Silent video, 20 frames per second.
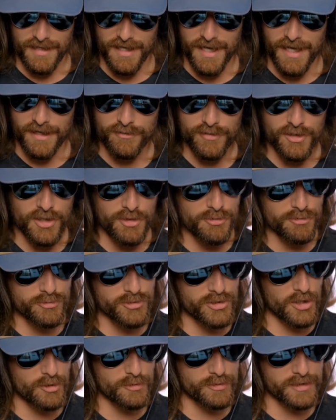I don't know who
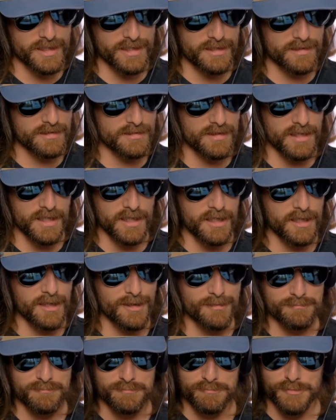chose it,
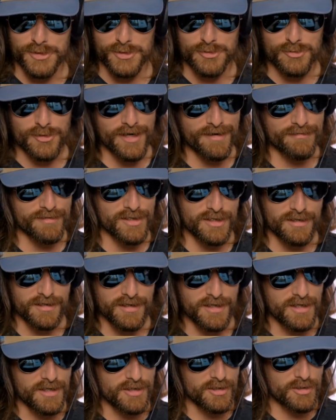but Trevor,
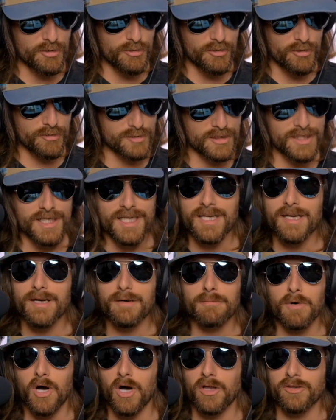kudos to
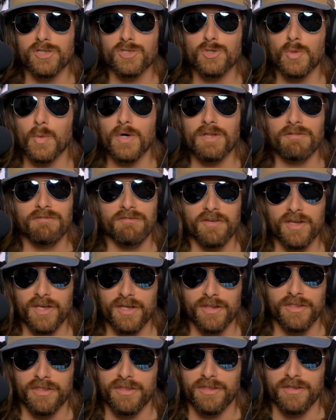him on the
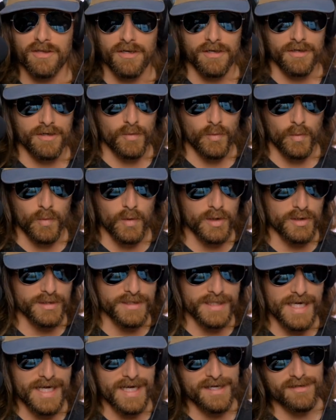25th world
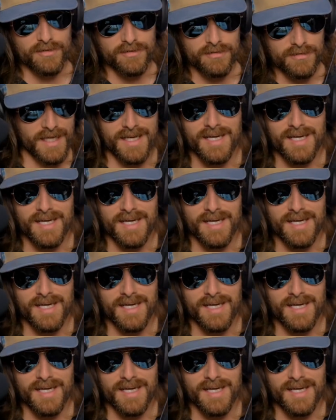title.